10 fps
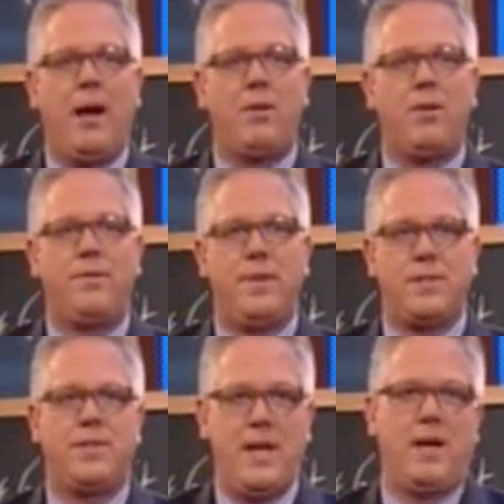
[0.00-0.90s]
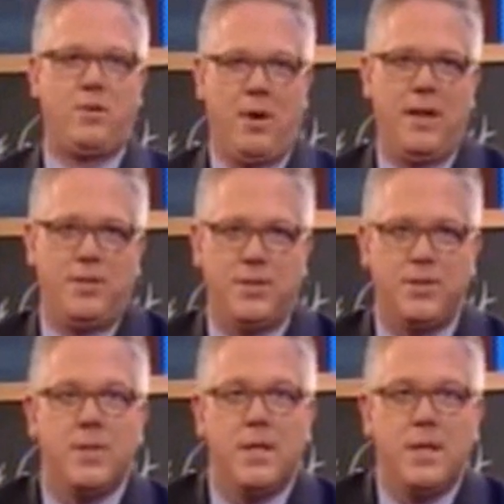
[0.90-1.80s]
out of this debt
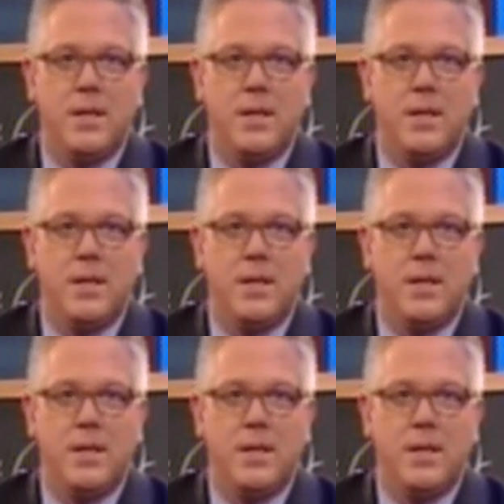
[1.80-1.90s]
crisis.